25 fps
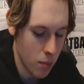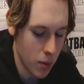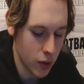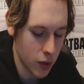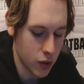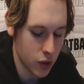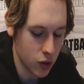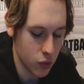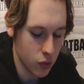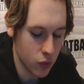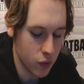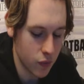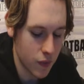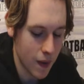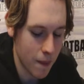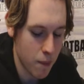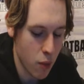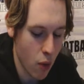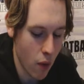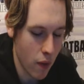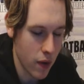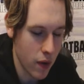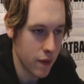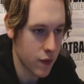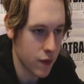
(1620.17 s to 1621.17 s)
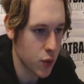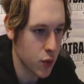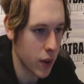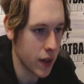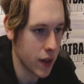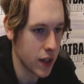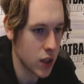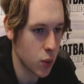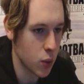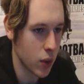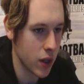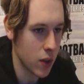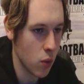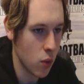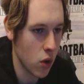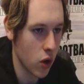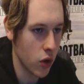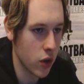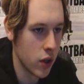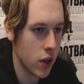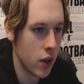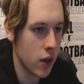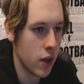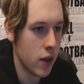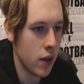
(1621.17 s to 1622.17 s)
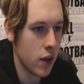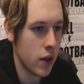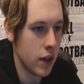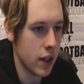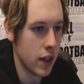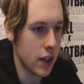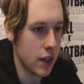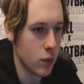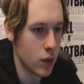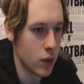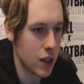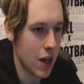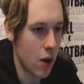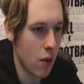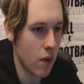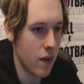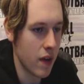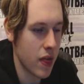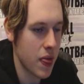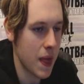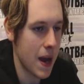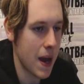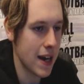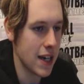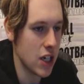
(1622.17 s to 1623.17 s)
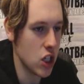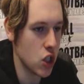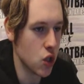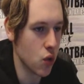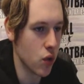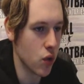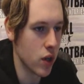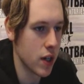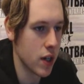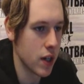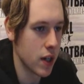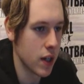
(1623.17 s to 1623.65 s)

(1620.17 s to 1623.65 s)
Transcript: to February of 2021. He was out with a thigh injury.